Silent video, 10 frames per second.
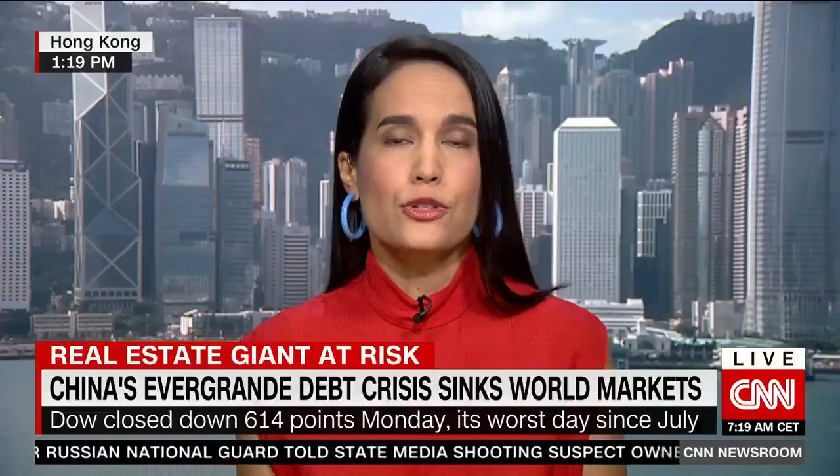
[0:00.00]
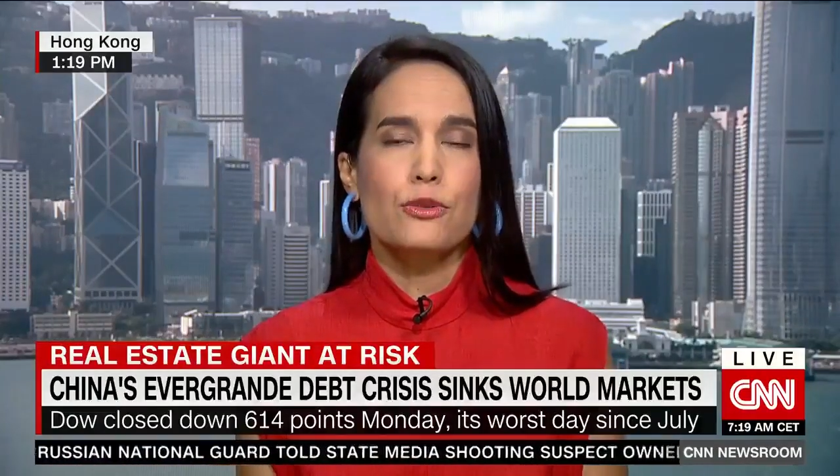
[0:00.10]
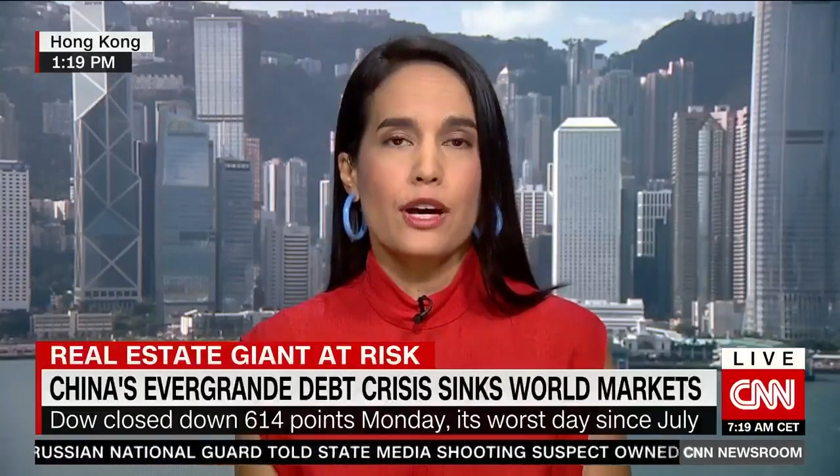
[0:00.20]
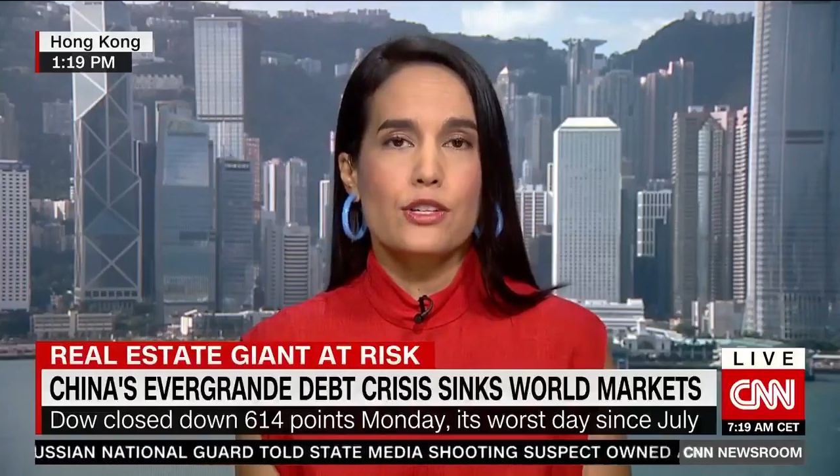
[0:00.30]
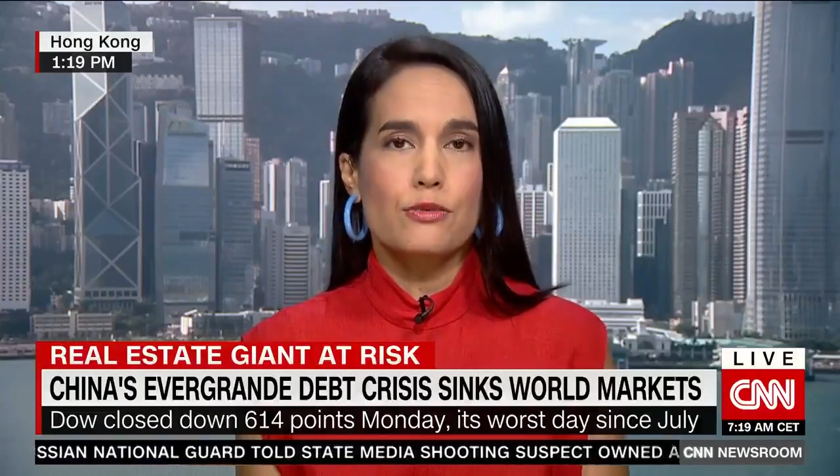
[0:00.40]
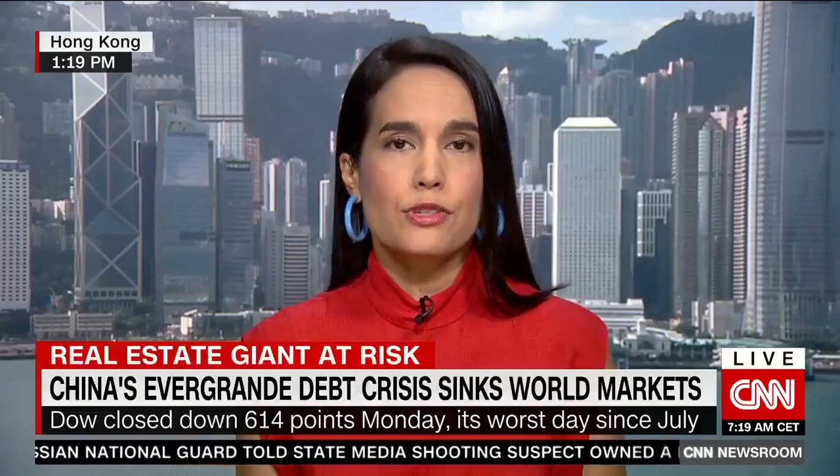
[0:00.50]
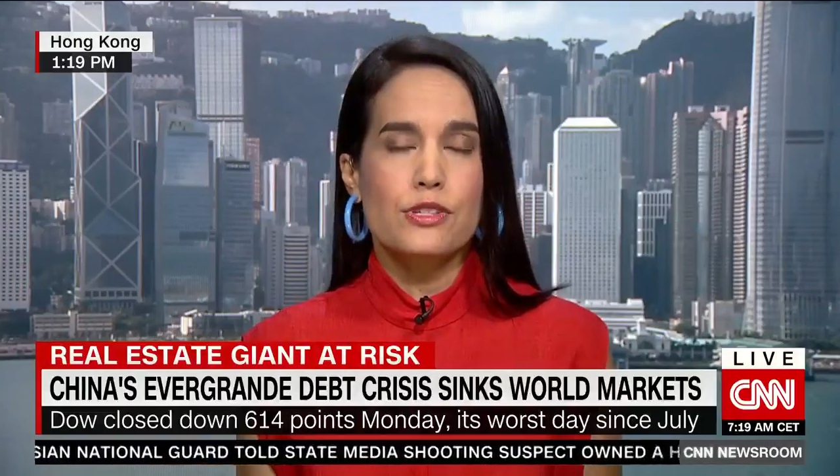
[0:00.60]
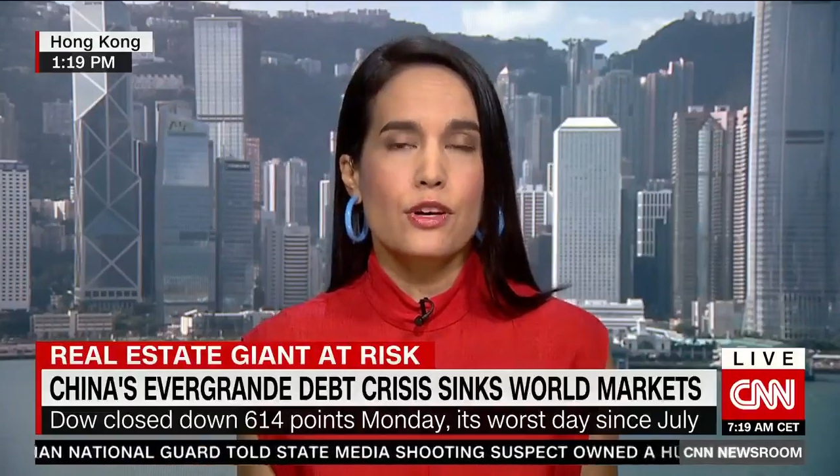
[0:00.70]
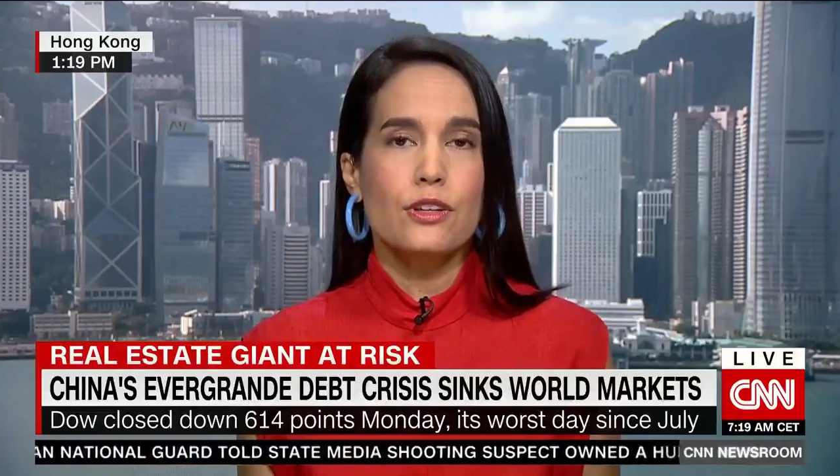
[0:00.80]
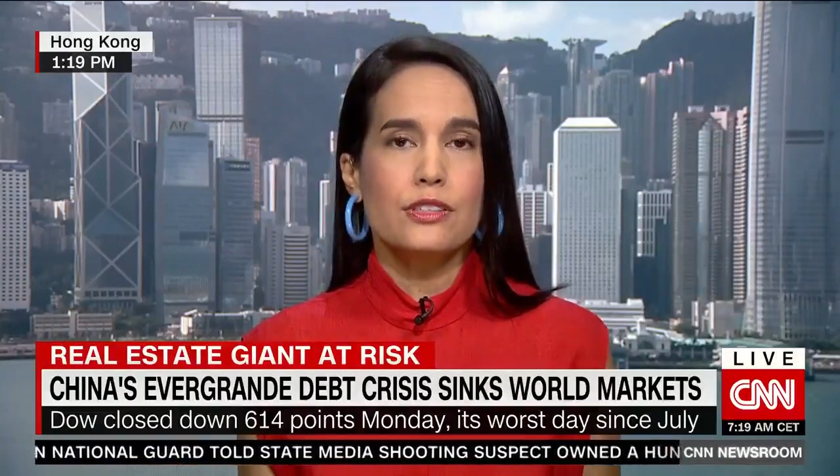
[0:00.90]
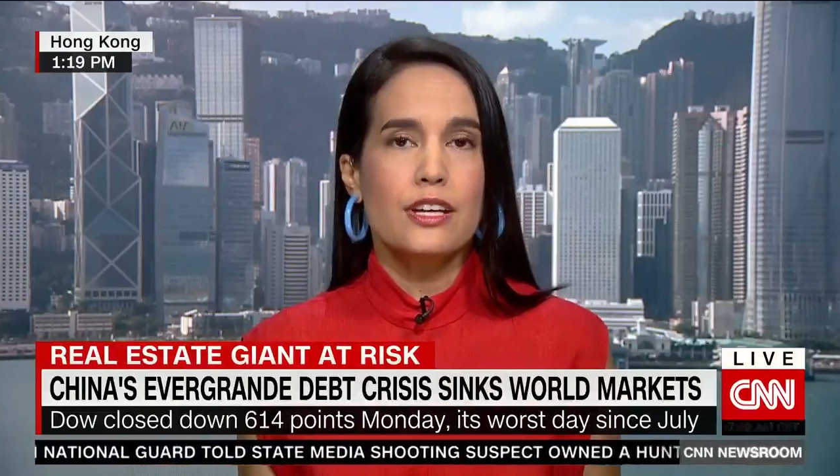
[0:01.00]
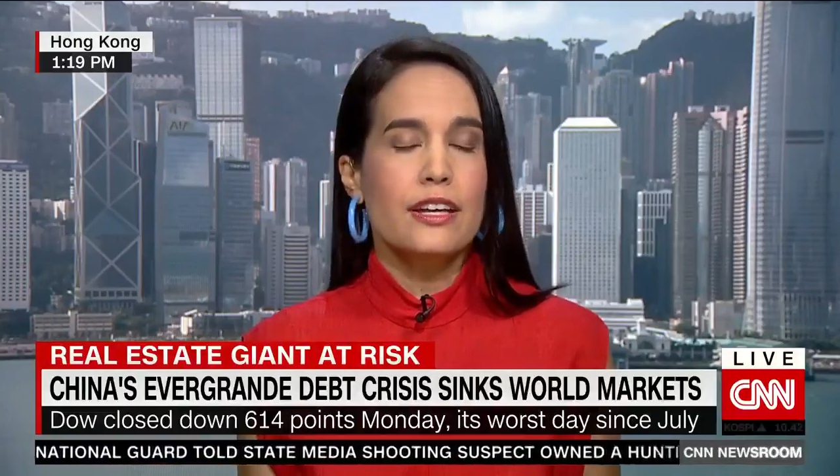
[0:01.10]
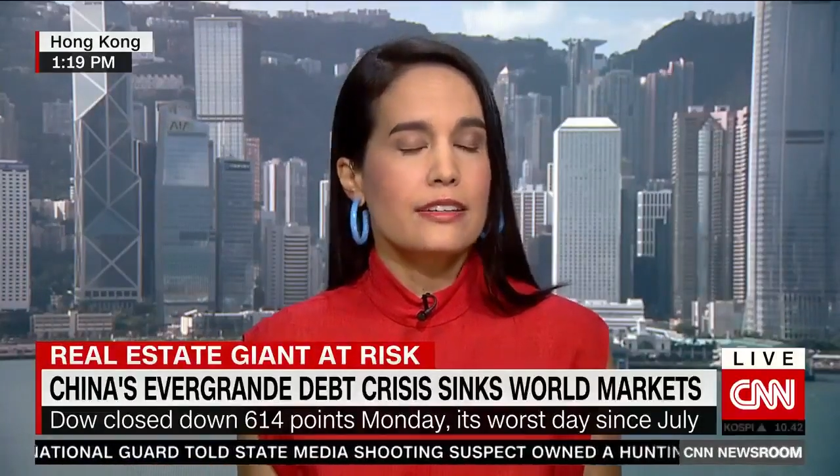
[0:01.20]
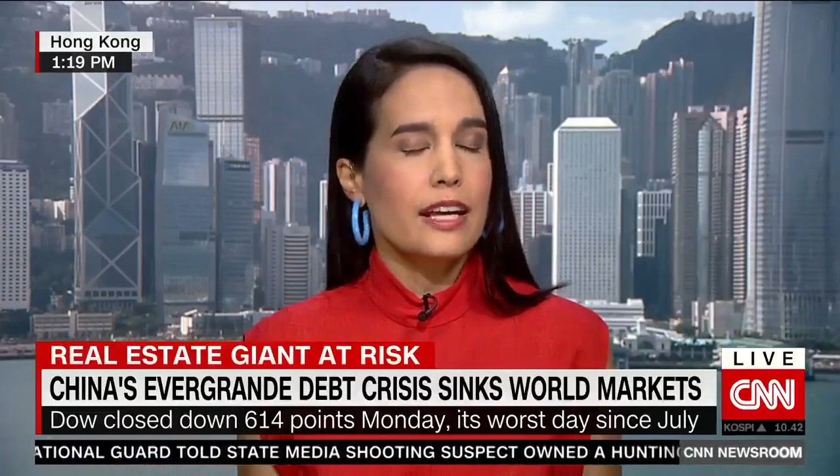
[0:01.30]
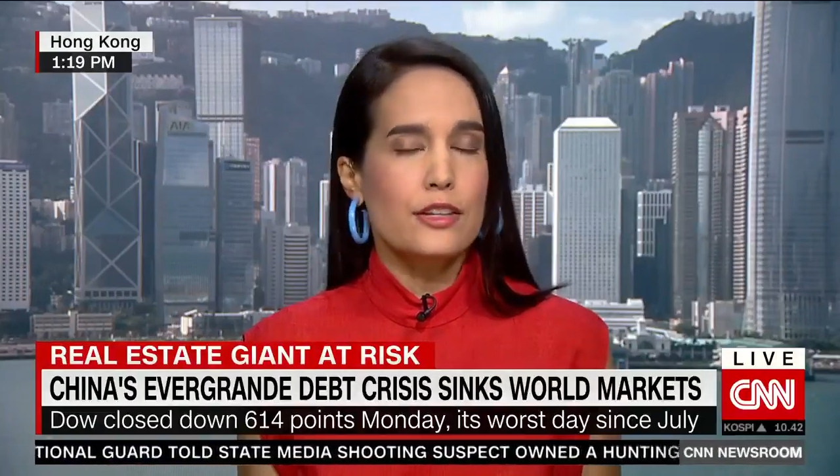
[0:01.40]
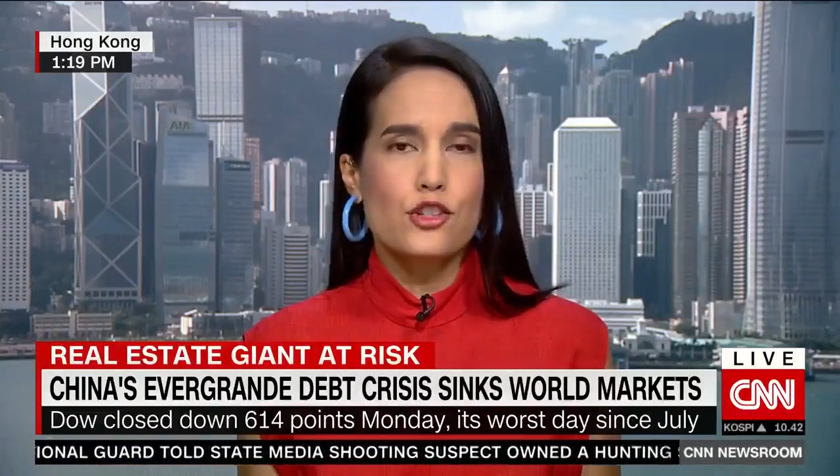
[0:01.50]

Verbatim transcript: So as a result, that